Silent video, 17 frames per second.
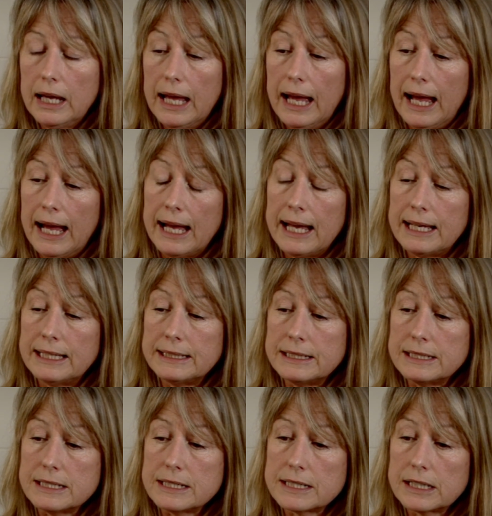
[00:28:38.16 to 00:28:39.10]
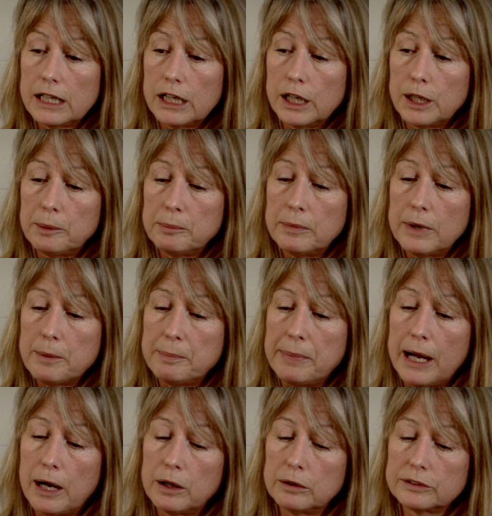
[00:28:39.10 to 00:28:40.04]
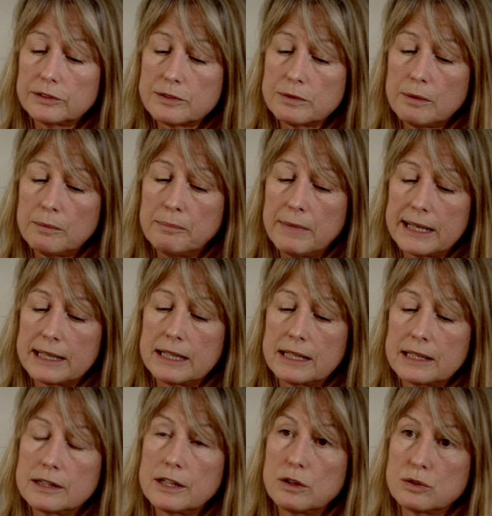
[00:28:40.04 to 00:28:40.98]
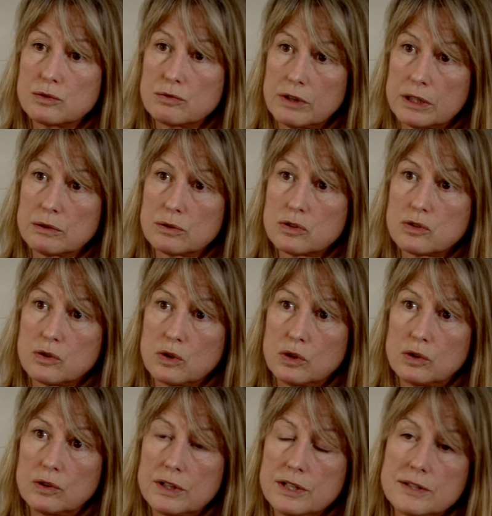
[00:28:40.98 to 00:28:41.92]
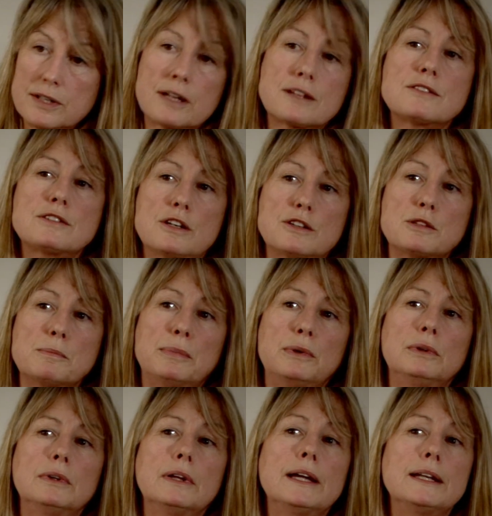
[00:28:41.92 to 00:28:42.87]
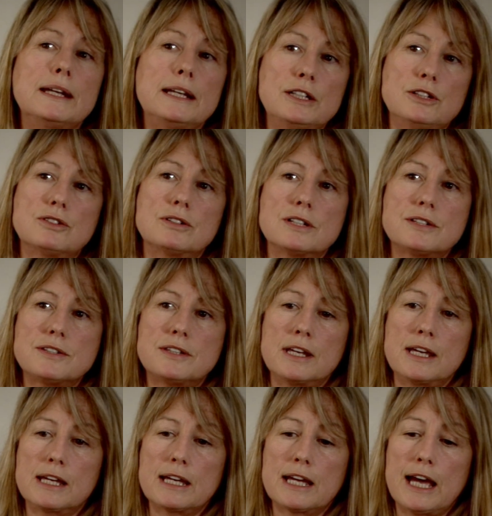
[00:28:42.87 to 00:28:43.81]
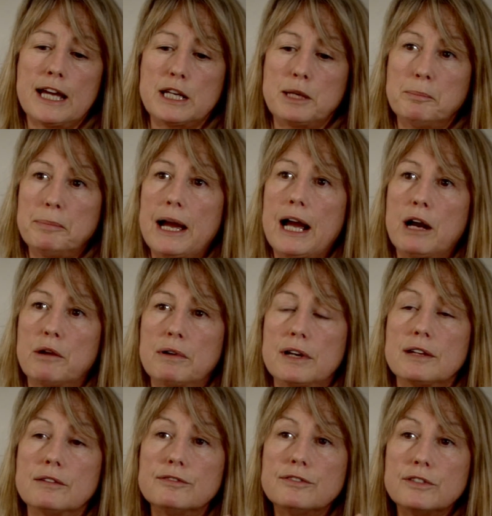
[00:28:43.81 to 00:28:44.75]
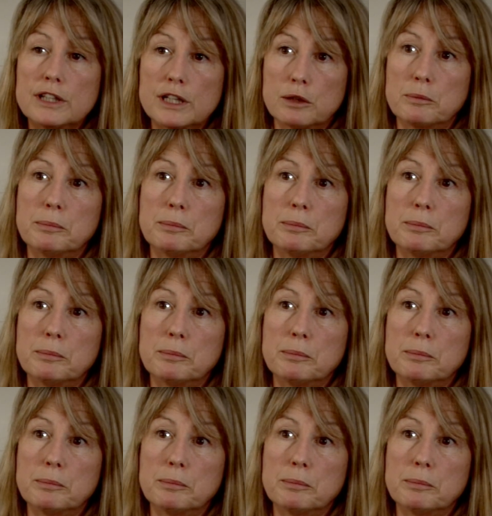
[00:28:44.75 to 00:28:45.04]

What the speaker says: and about making those real stories accessible and interesting and empowering for young